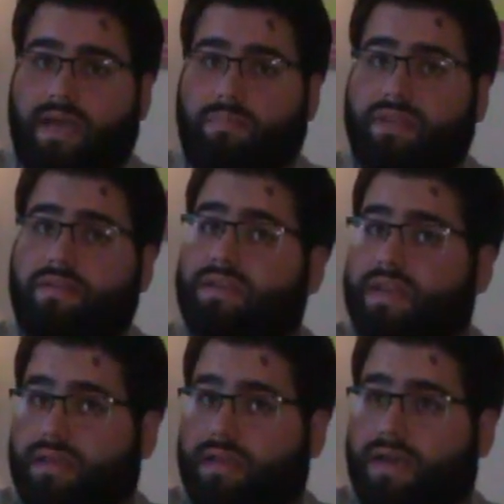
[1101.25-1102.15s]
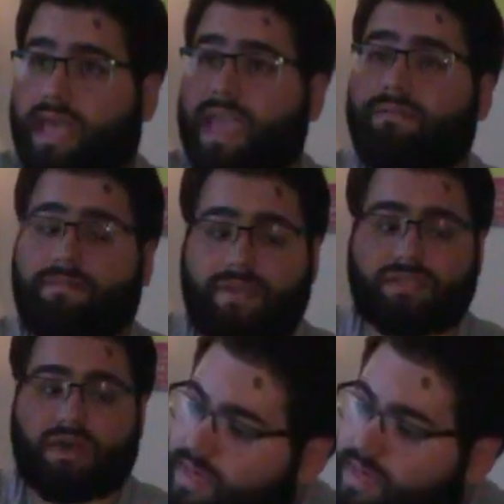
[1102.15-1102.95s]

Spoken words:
I believe, 8 feet tall.